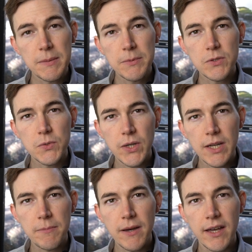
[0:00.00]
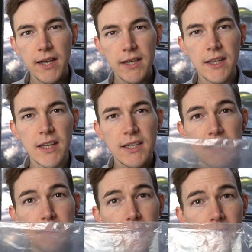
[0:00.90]
people swear by
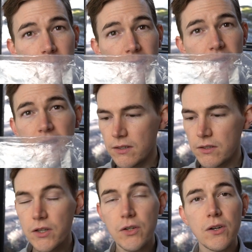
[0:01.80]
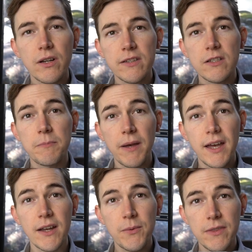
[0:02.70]
Ziploc bags. You can organize your
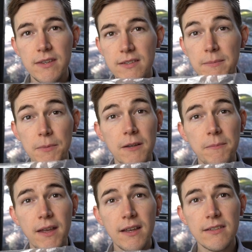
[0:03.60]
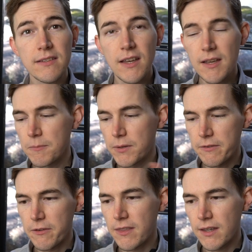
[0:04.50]
bag with these Ziploc bags, put
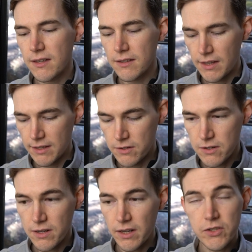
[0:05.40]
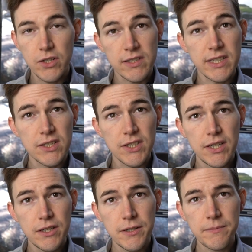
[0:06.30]
everything like your electronics into
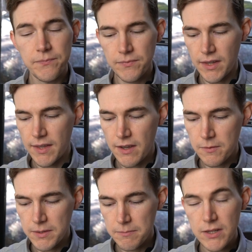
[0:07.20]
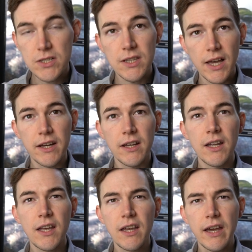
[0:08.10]
here, and that will be much lighter,
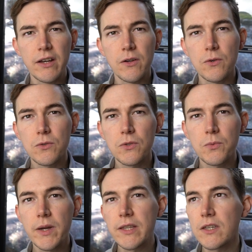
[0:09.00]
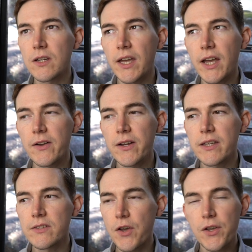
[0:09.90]
and all the weight that you're carrying
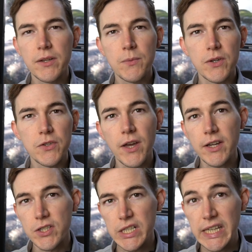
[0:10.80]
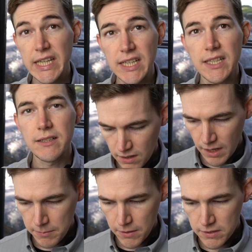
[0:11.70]
is only what you actually need.
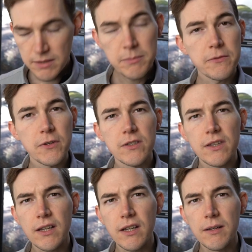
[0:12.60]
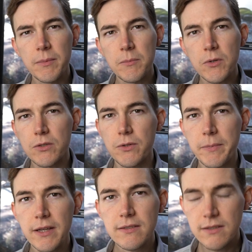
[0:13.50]
I personally prefer something a little bit more
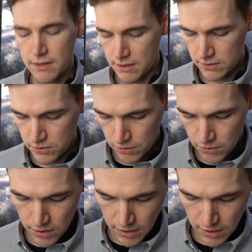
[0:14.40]
robust, and so